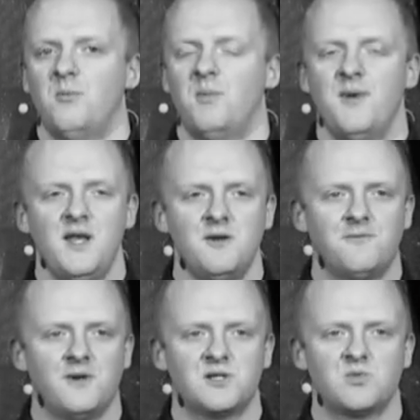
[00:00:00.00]
but many
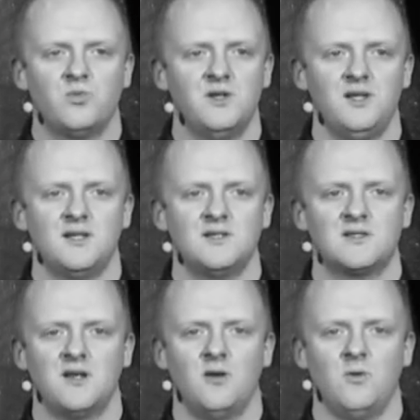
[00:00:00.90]
of us wouldn't
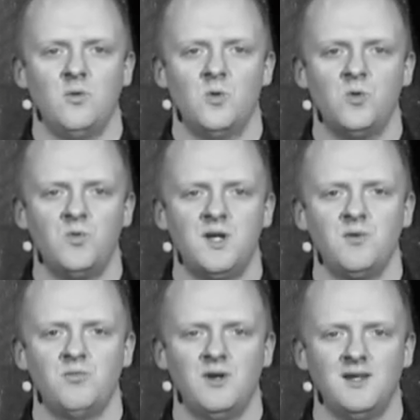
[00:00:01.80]
consider who
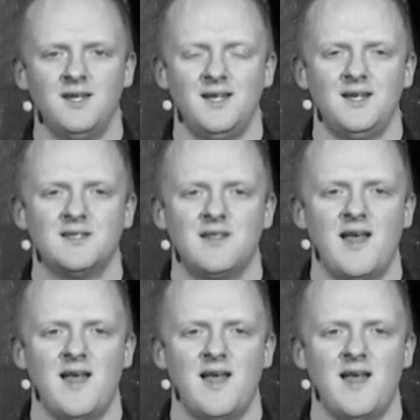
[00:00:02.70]
he really is,